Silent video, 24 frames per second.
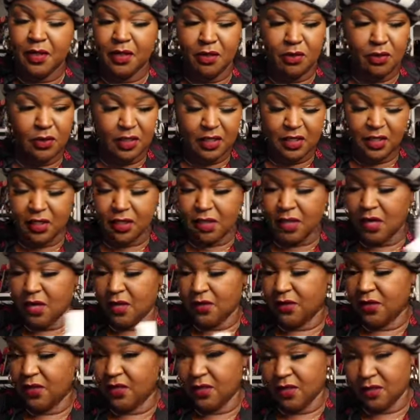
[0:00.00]
You can look
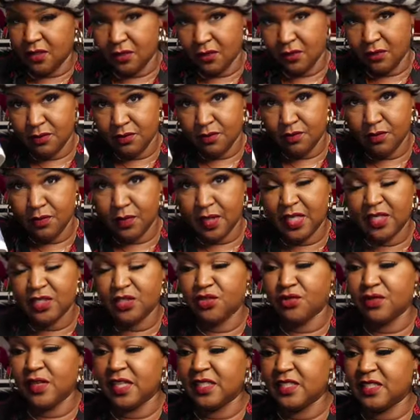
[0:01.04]
on the
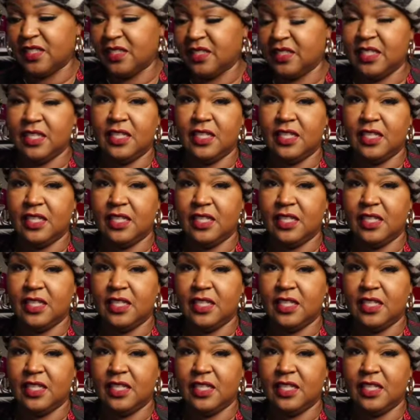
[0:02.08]
instructions,